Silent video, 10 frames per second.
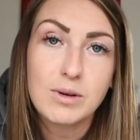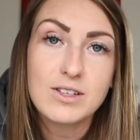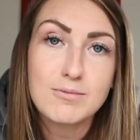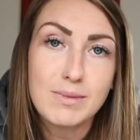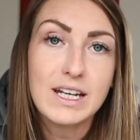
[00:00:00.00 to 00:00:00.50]

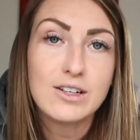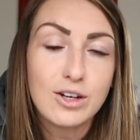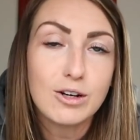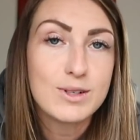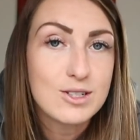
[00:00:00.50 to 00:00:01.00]
because the main
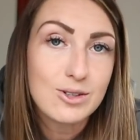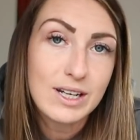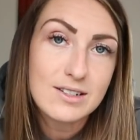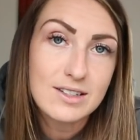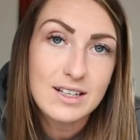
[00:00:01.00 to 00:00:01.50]
goal is to
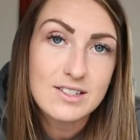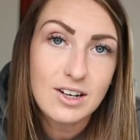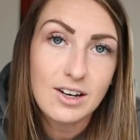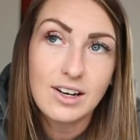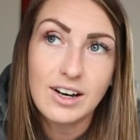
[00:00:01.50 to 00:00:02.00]
get to that
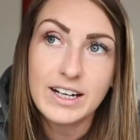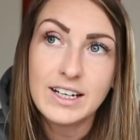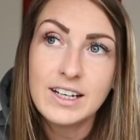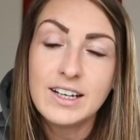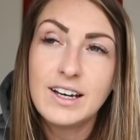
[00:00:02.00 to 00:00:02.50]
start line.